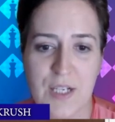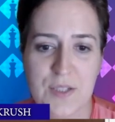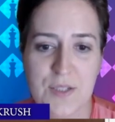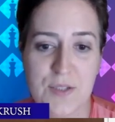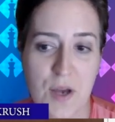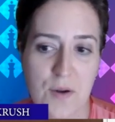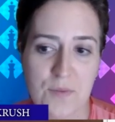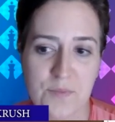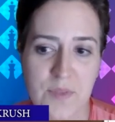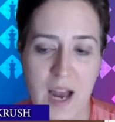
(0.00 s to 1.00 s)
So
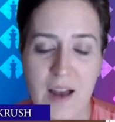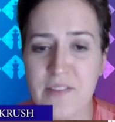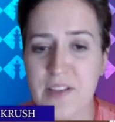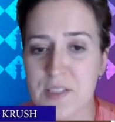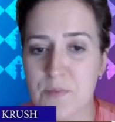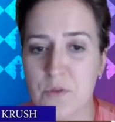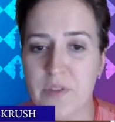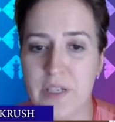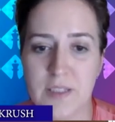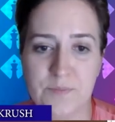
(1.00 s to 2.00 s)
the obvious move
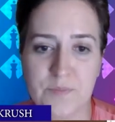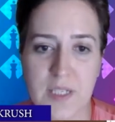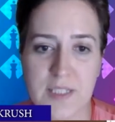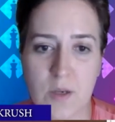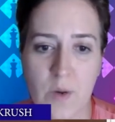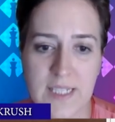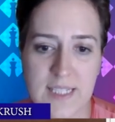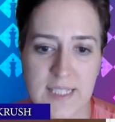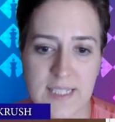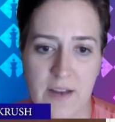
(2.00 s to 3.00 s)
here is queen
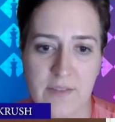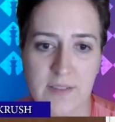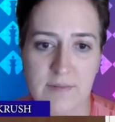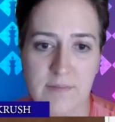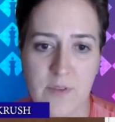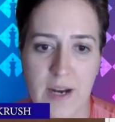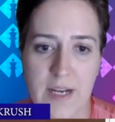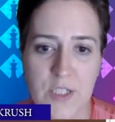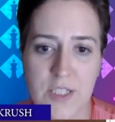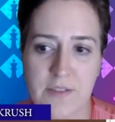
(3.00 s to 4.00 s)
c7,
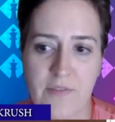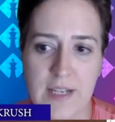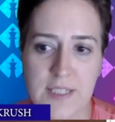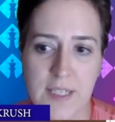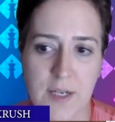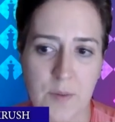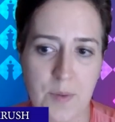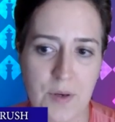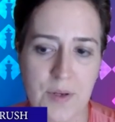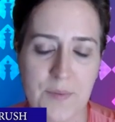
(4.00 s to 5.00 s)
right? Just defending our
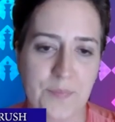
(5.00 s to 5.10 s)
pawn.